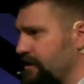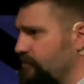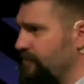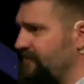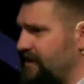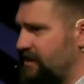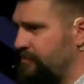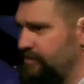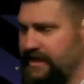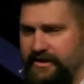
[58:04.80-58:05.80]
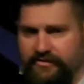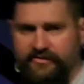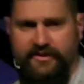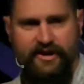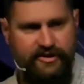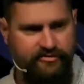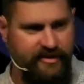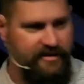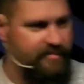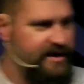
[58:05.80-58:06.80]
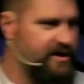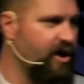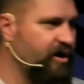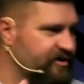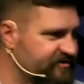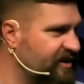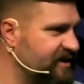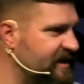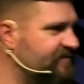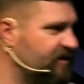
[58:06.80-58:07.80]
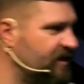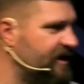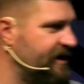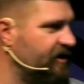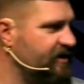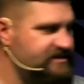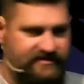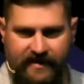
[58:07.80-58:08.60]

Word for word: you know, we've got a couple acres in the country, and my yard is uneven a lot of areas.